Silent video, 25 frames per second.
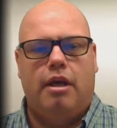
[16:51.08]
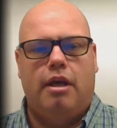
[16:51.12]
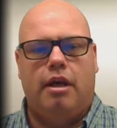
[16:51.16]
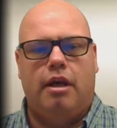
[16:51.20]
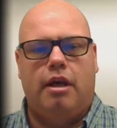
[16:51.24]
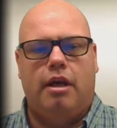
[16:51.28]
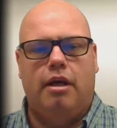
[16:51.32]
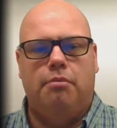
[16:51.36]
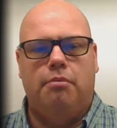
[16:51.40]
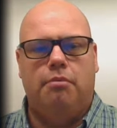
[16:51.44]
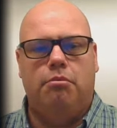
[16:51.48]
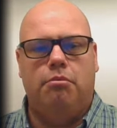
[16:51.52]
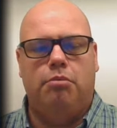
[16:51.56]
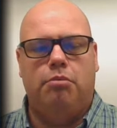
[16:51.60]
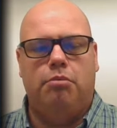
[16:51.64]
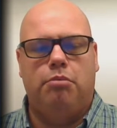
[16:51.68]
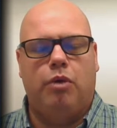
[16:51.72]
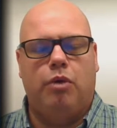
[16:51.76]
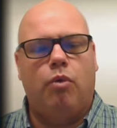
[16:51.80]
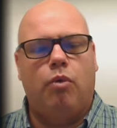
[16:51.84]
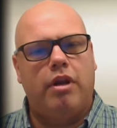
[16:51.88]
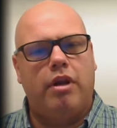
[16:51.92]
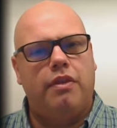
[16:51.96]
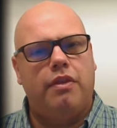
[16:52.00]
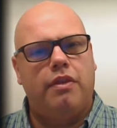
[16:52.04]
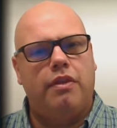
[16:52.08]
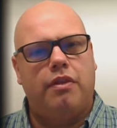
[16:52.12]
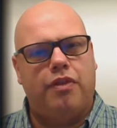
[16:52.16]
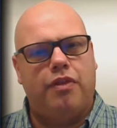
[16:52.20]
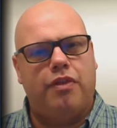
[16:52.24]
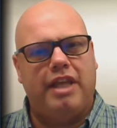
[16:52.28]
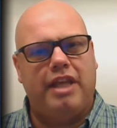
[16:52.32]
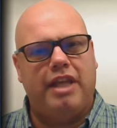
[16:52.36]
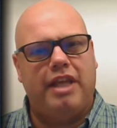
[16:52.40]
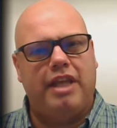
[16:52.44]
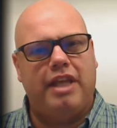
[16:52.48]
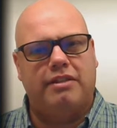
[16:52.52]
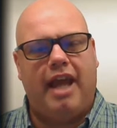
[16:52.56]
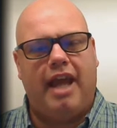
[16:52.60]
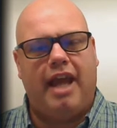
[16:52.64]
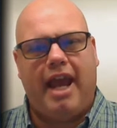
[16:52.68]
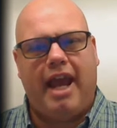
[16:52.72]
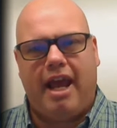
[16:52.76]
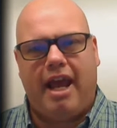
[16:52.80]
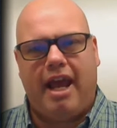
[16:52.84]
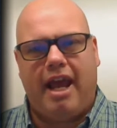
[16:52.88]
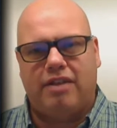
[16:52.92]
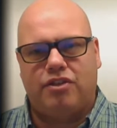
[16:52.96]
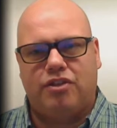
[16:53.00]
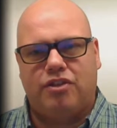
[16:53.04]
But one of the things that
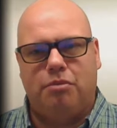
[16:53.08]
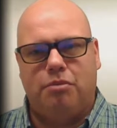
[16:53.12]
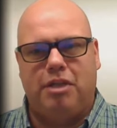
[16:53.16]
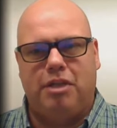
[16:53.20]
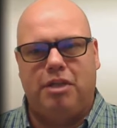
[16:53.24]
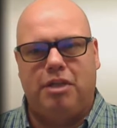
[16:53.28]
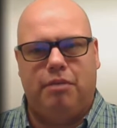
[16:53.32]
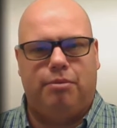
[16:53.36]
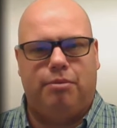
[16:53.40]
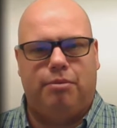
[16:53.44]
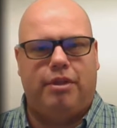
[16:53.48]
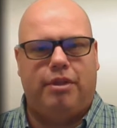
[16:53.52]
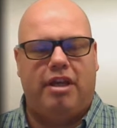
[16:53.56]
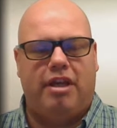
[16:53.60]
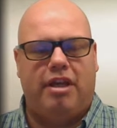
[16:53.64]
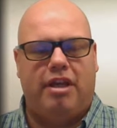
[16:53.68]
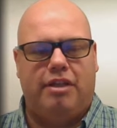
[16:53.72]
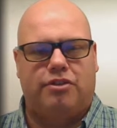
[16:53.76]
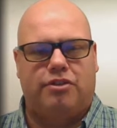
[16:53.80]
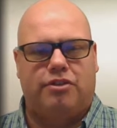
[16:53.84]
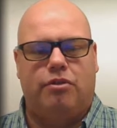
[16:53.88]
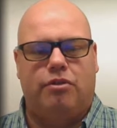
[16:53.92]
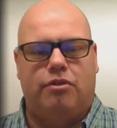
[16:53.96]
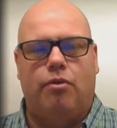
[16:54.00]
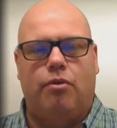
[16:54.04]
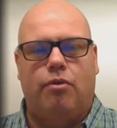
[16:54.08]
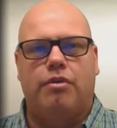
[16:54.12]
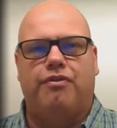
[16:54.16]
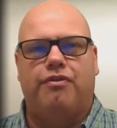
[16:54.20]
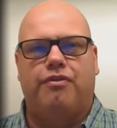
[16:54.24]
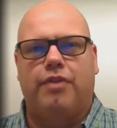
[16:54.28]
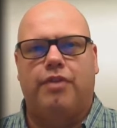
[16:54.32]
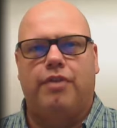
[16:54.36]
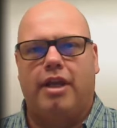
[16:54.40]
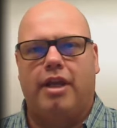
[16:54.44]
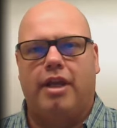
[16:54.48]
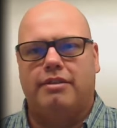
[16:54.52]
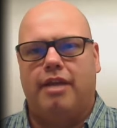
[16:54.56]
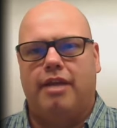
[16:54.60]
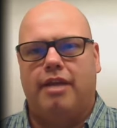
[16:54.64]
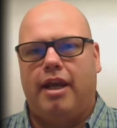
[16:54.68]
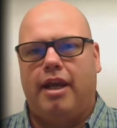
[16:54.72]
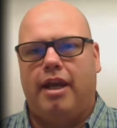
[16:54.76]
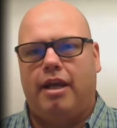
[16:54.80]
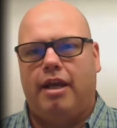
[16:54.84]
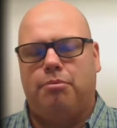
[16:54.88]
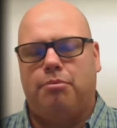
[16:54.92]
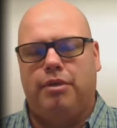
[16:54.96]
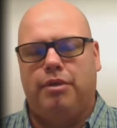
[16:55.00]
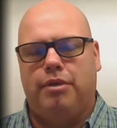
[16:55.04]
has to be in place in order for that to
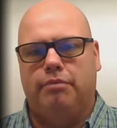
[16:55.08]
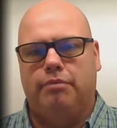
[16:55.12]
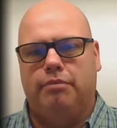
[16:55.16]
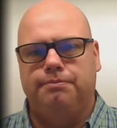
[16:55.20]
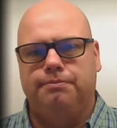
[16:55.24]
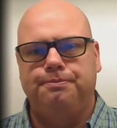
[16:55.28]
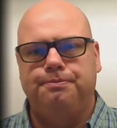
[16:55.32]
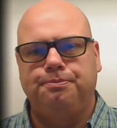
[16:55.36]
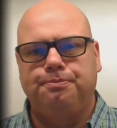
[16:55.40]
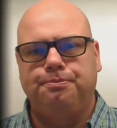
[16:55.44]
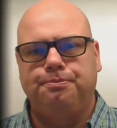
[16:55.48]
happen